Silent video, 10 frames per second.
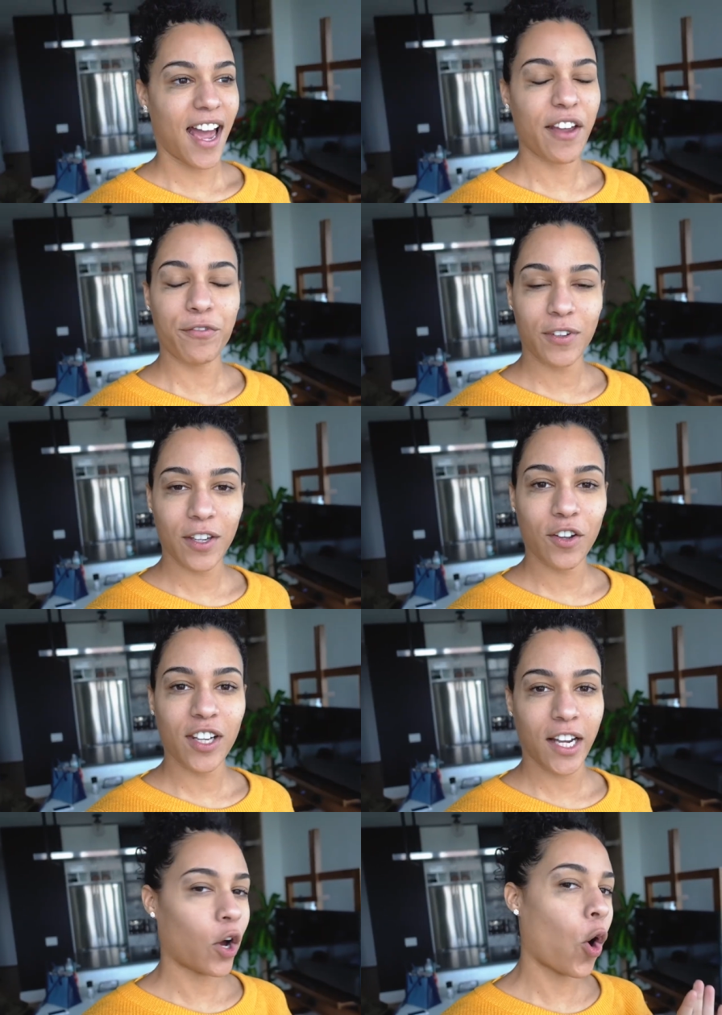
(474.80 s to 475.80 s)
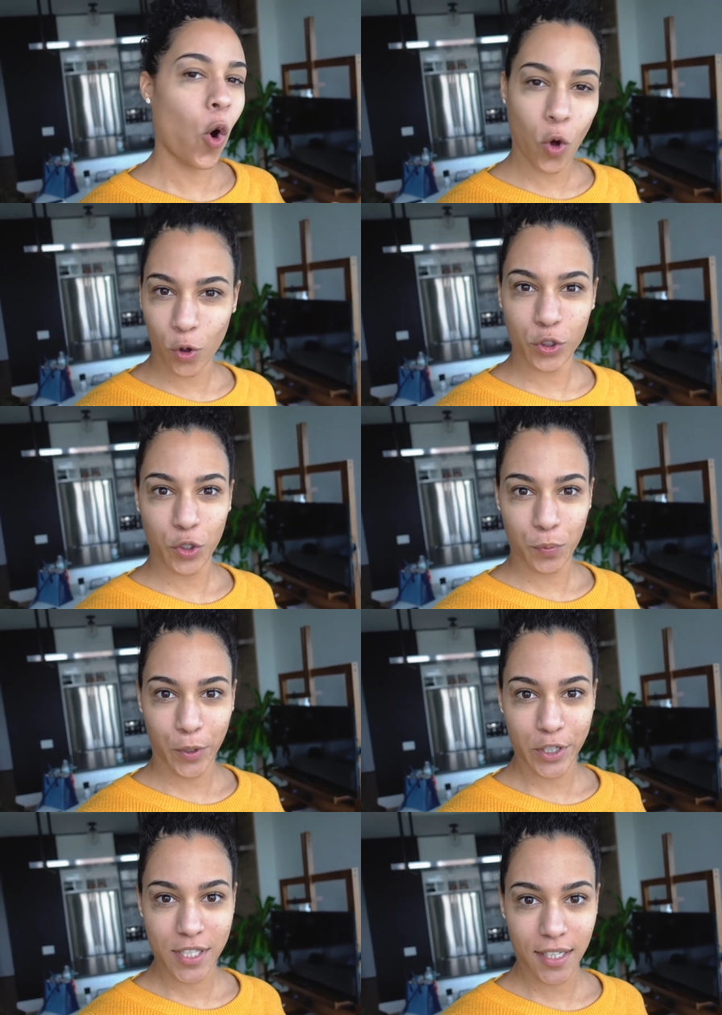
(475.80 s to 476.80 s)
I feel like a whole new
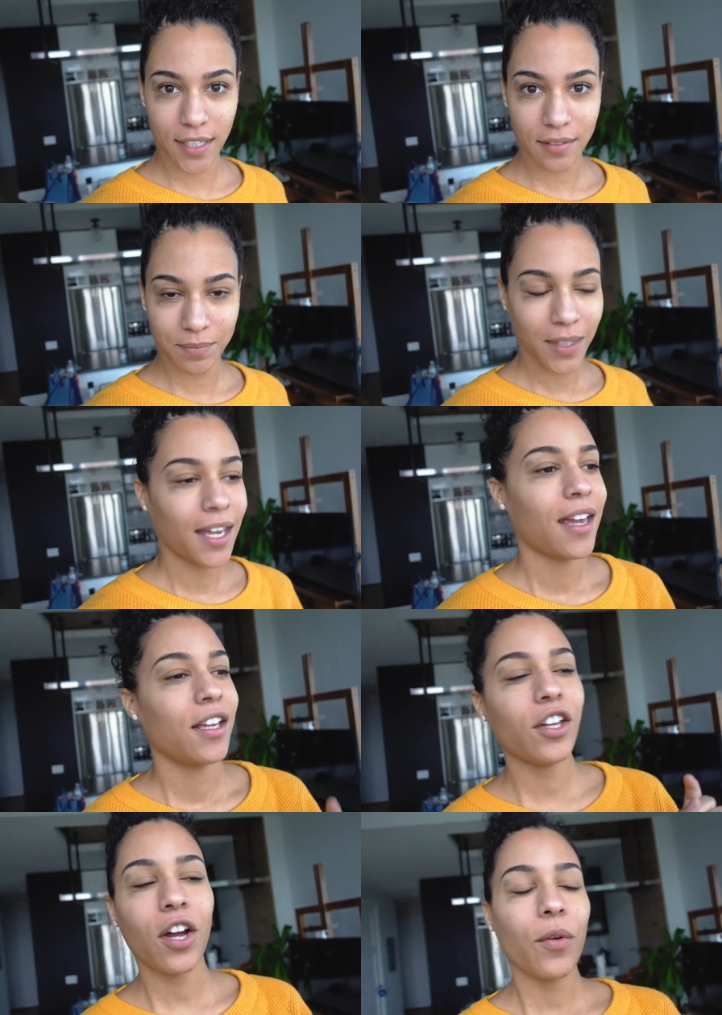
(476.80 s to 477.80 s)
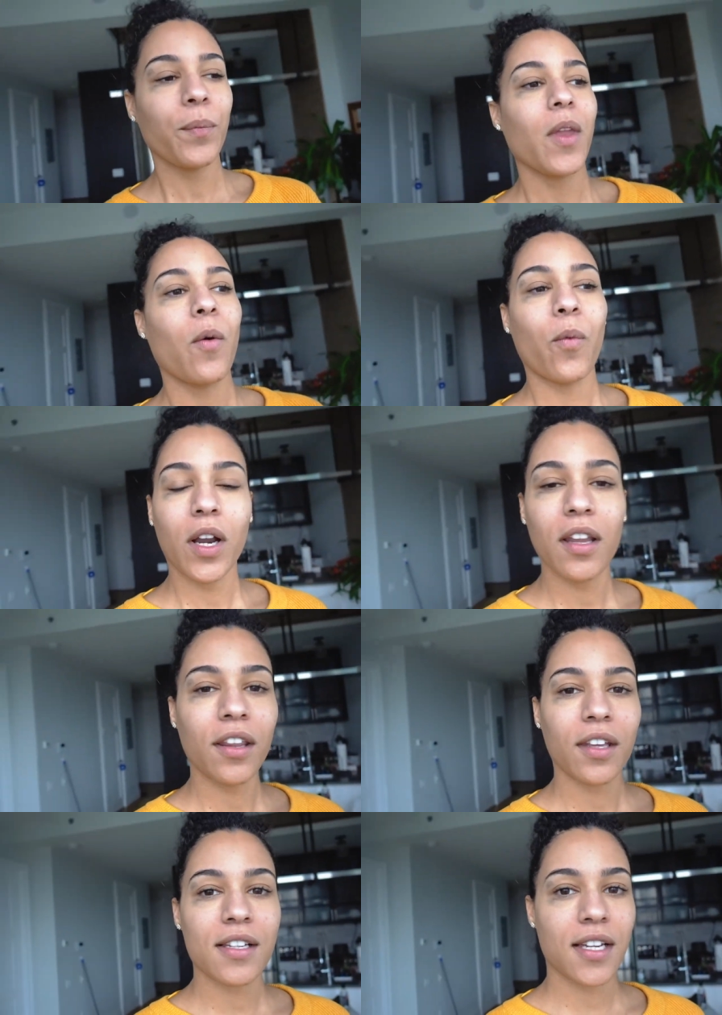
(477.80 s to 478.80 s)
person. You know, one of the
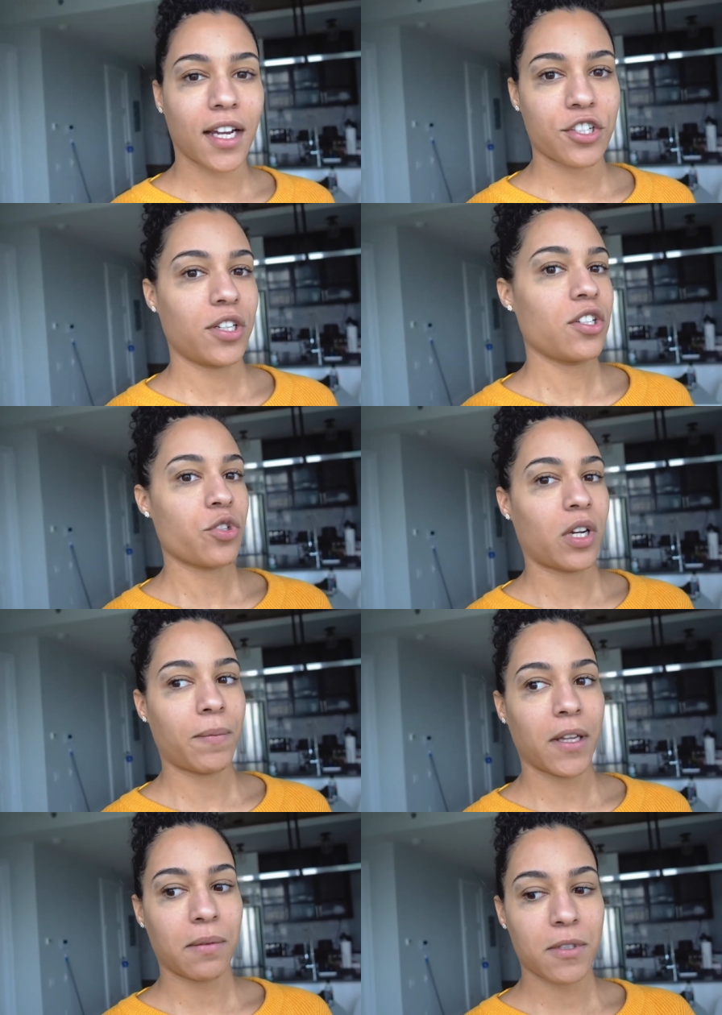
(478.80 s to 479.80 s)
things I actually enjoyed about the